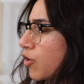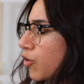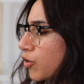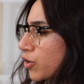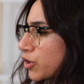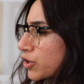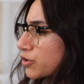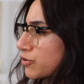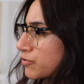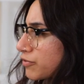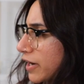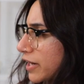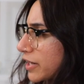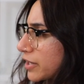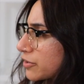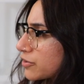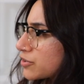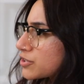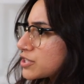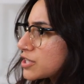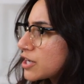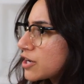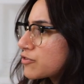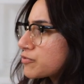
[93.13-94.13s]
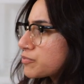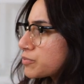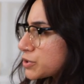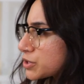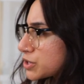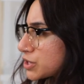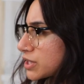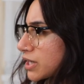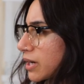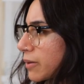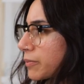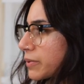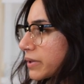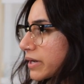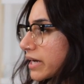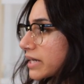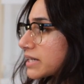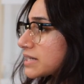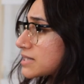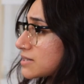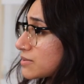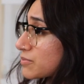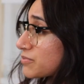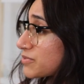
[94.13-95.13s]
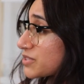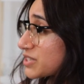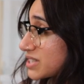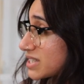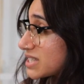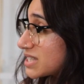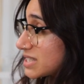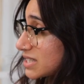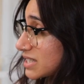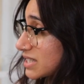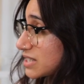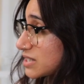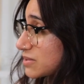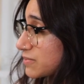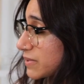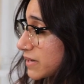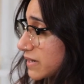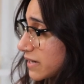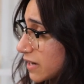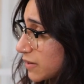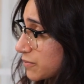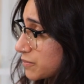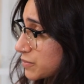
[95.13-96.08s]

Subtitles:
or you're finding yourself pushing up against some resistance when it